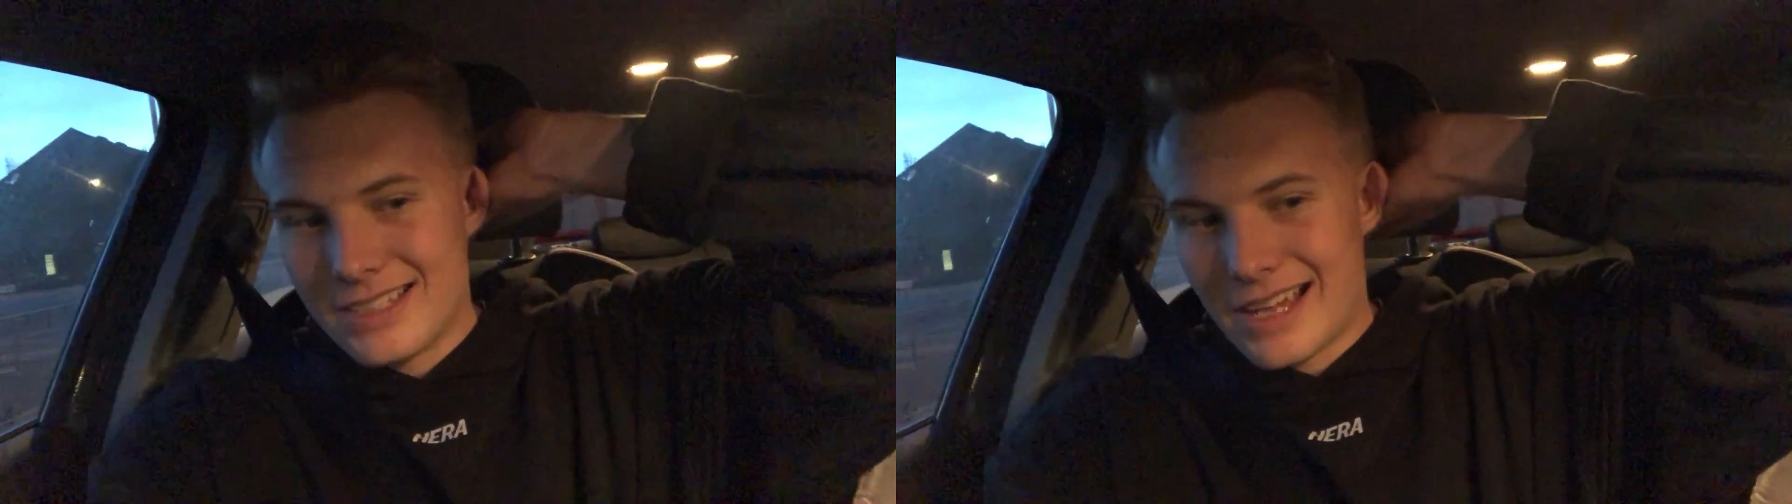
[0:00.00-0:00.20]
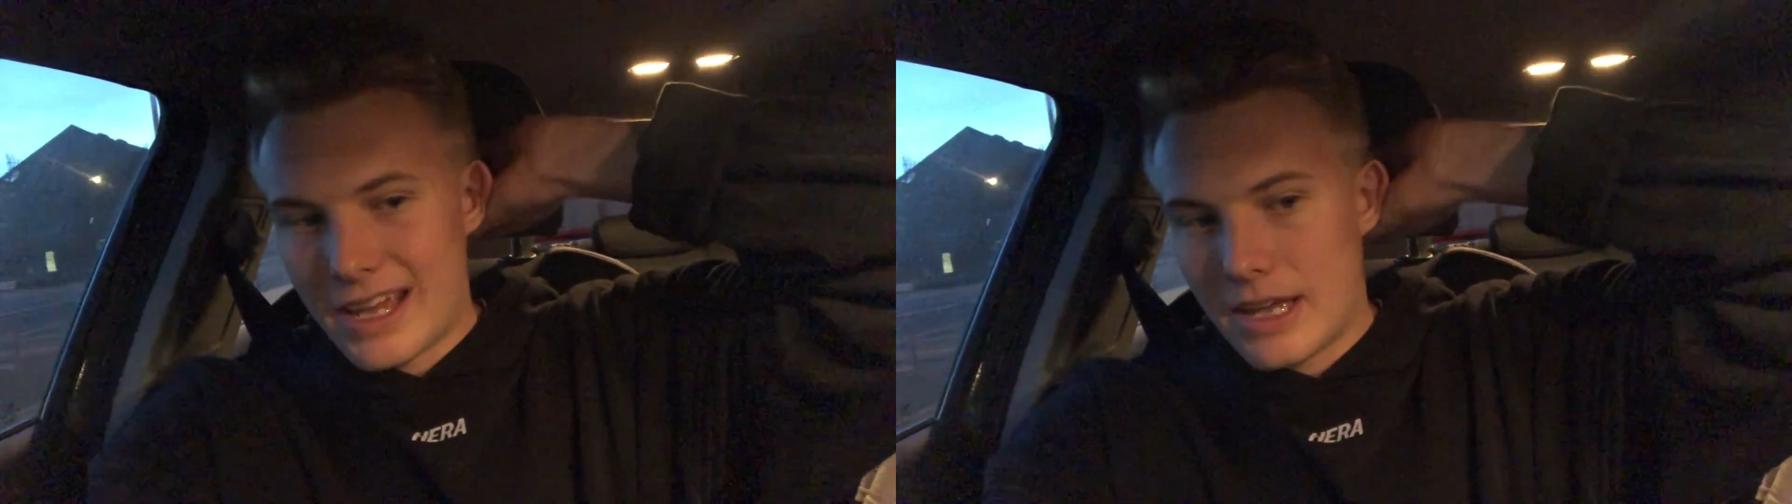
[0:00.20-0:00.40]

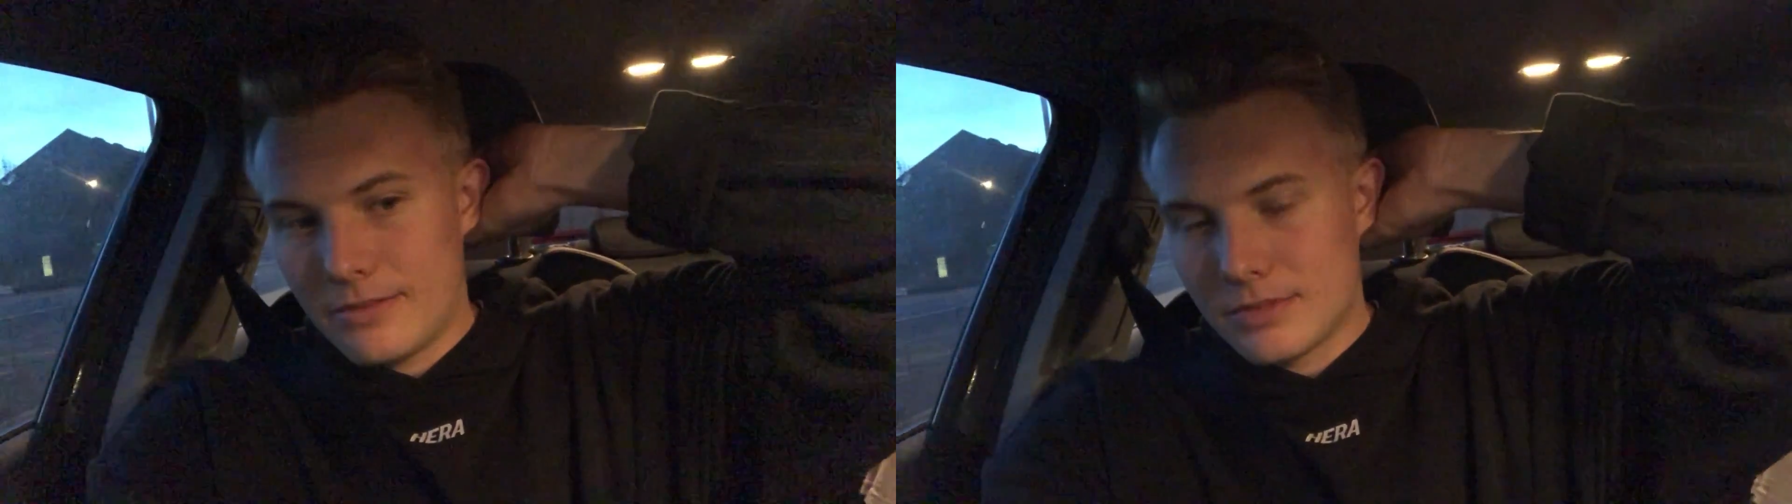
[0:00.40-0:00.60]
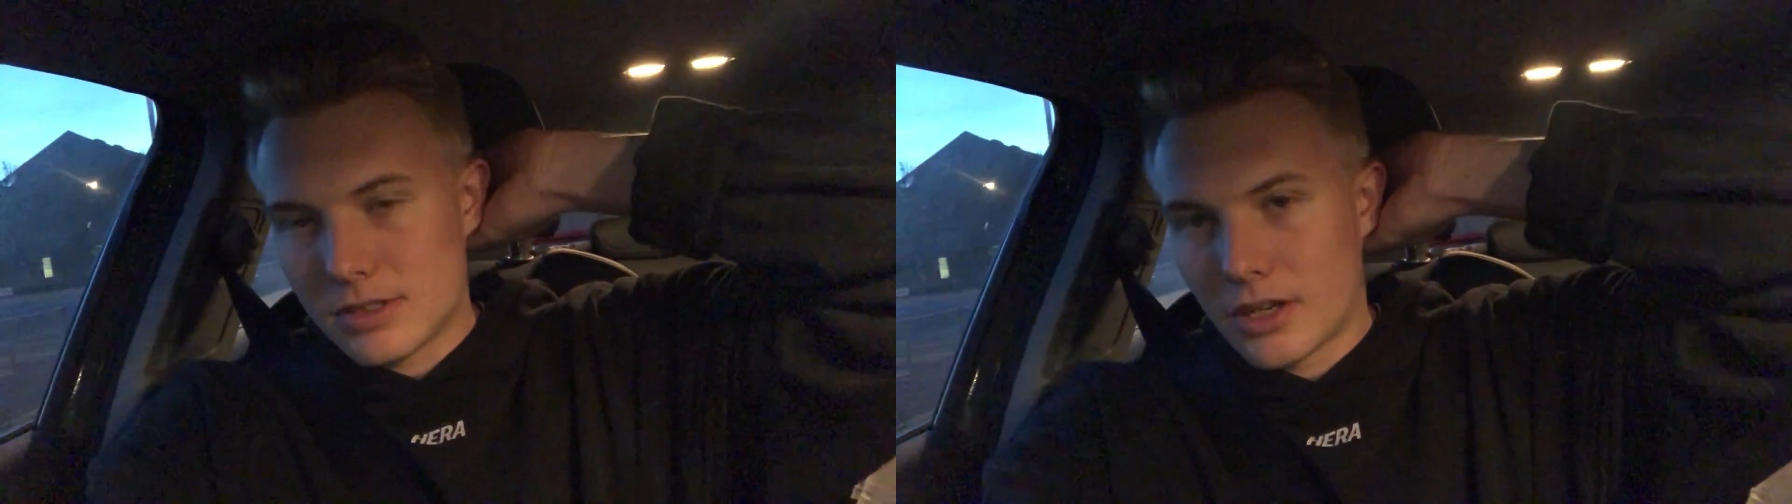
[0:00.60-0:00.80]

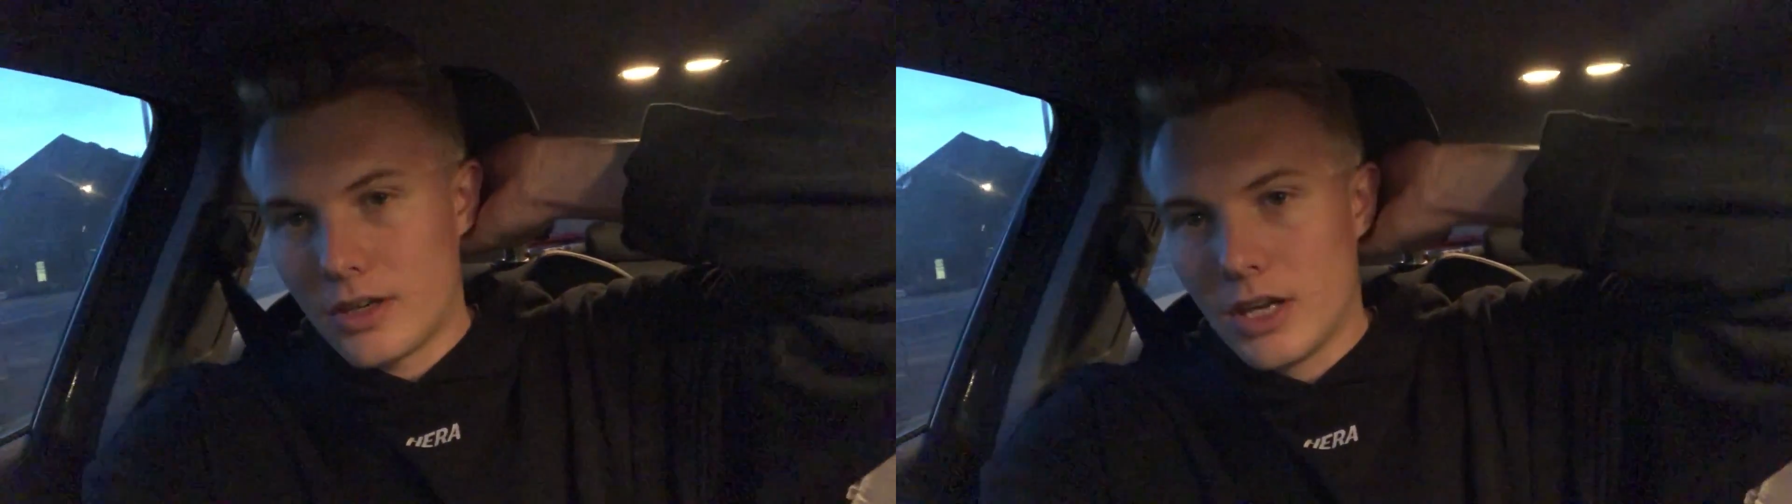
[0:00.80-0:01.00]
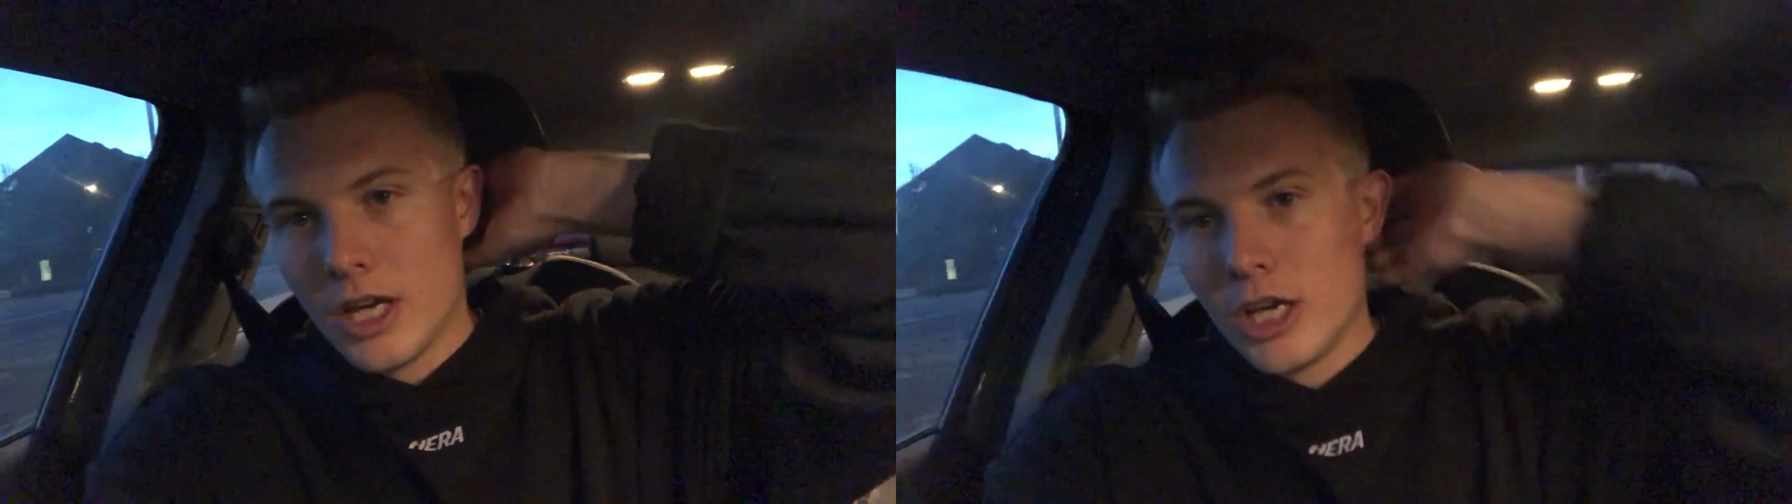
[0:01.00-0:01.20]
AM, so
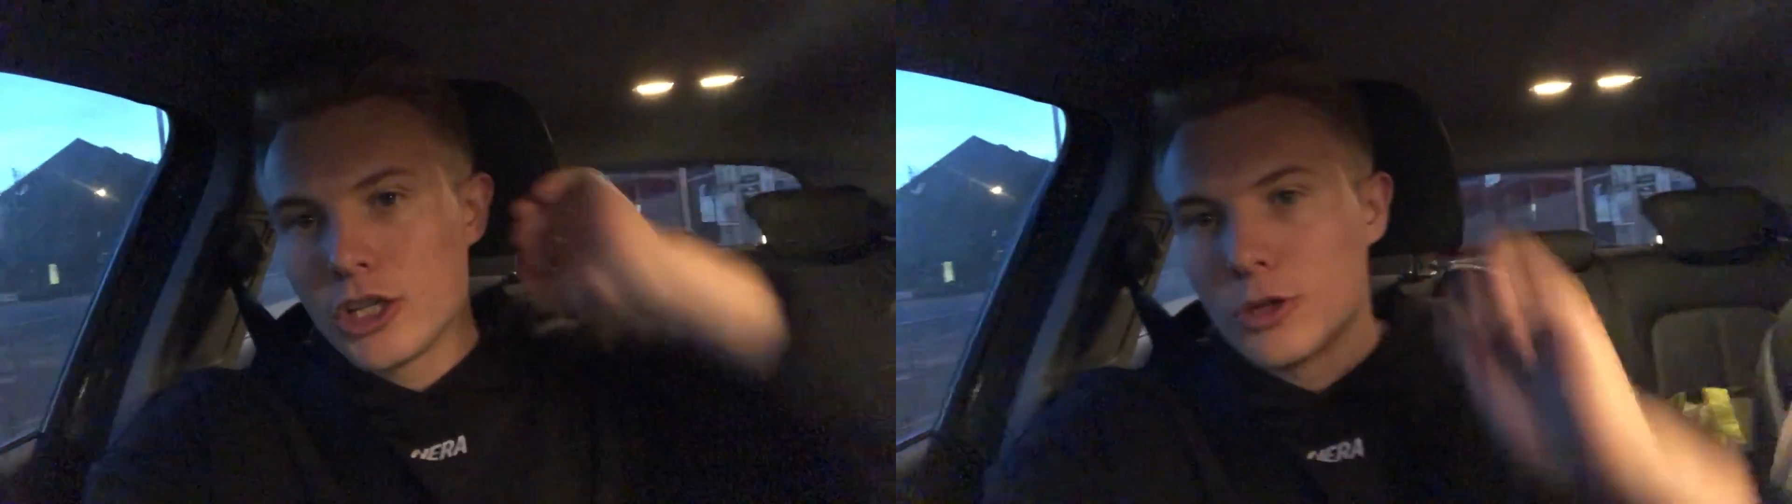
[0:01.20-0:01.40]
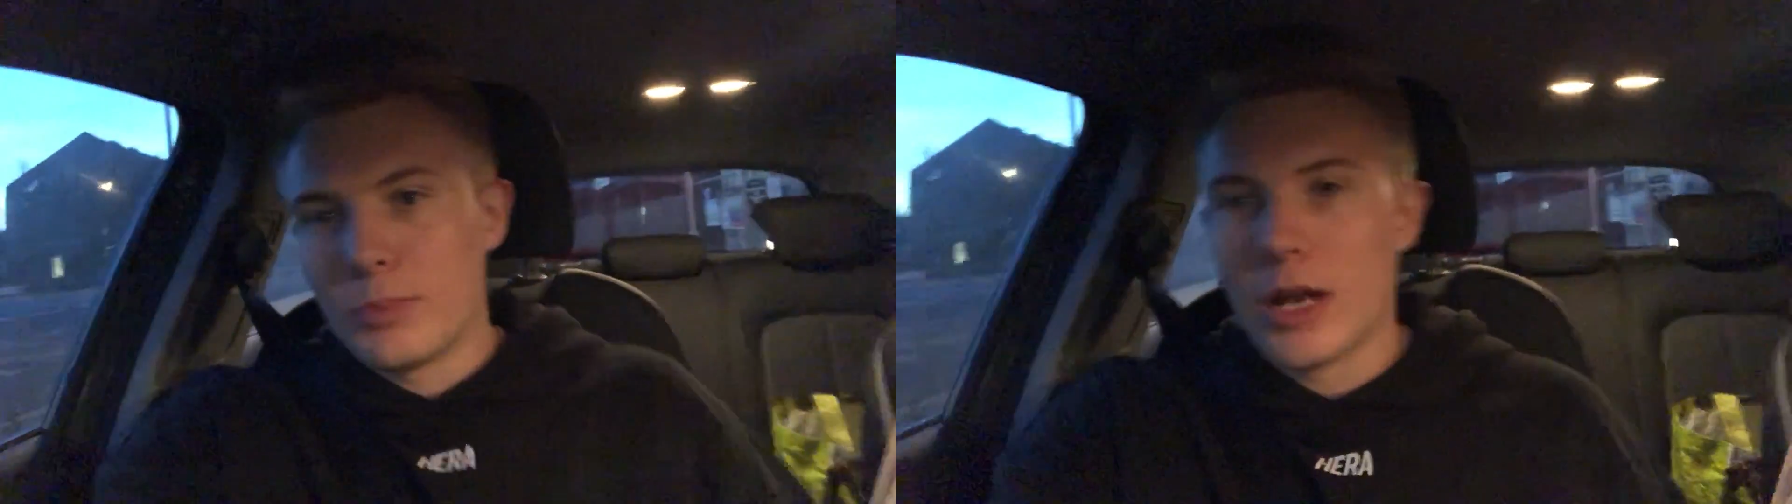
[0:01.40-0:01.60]

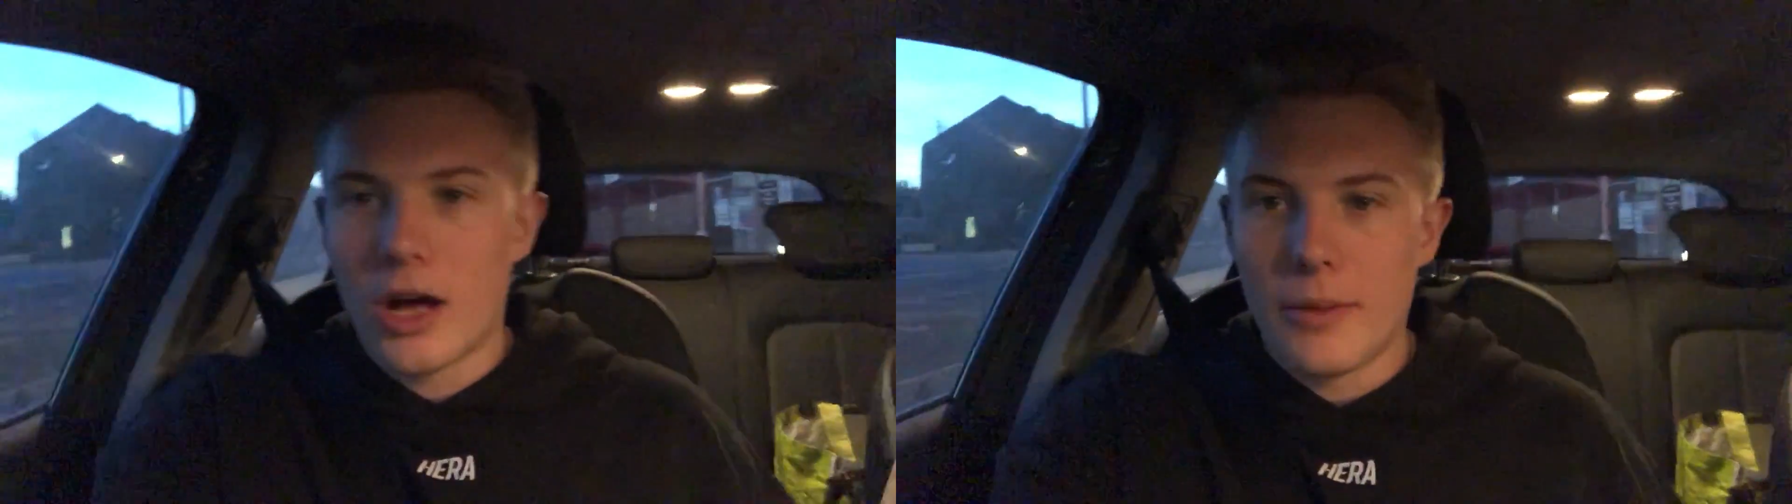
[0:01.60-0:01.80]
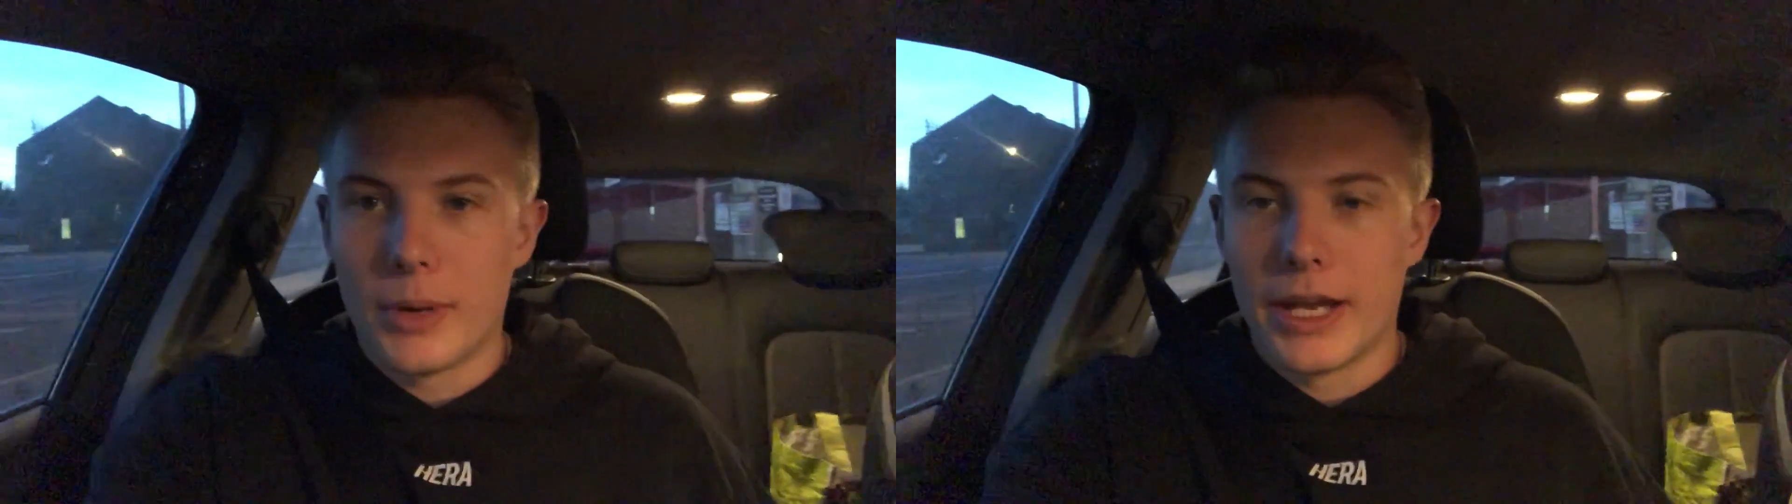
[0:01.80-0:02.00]
should be light